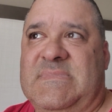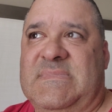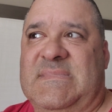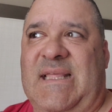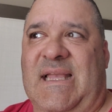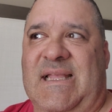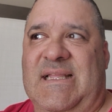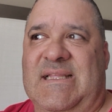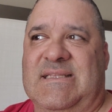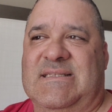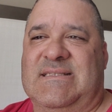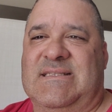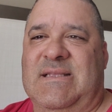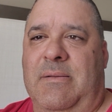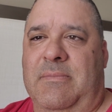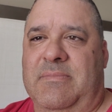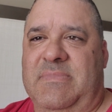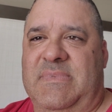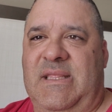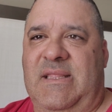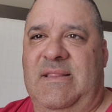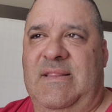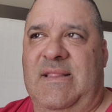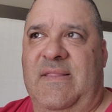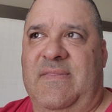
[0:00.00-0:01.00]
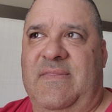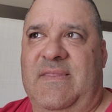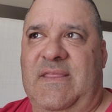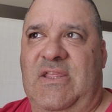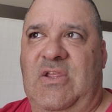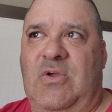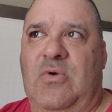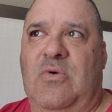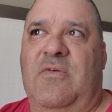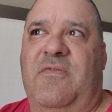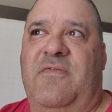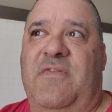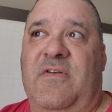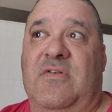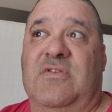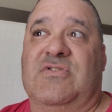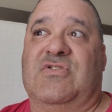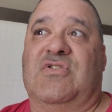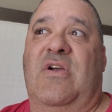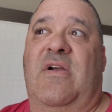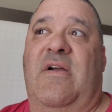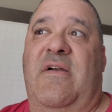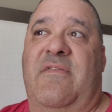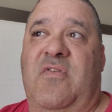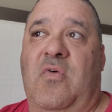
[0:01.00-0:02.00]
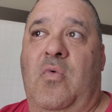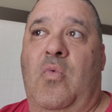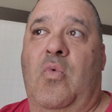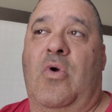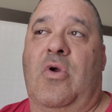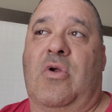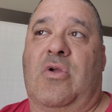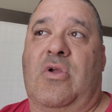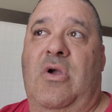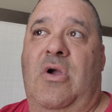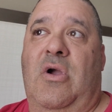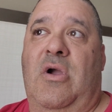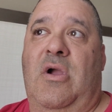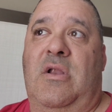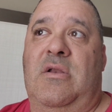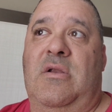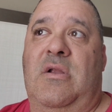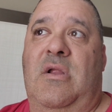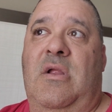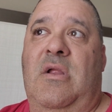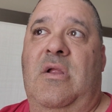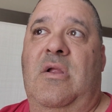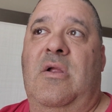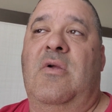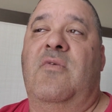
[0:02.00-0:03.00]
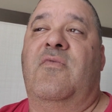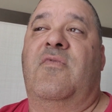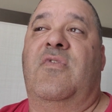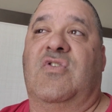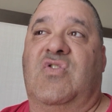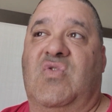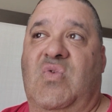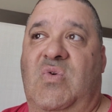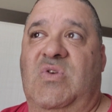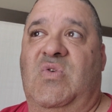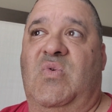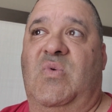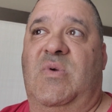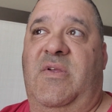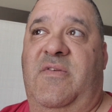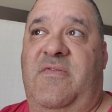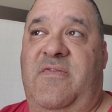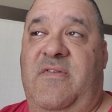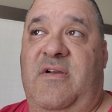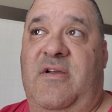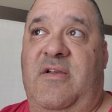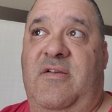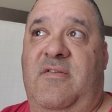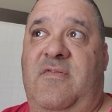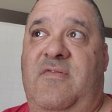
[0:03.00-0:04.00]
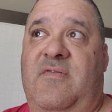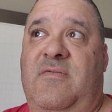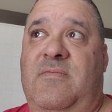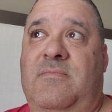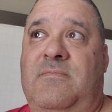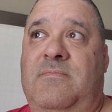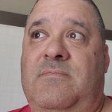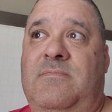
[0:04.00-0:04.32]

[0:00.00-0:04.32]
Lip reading: That is something that the UFL is going to have to work on for 2025.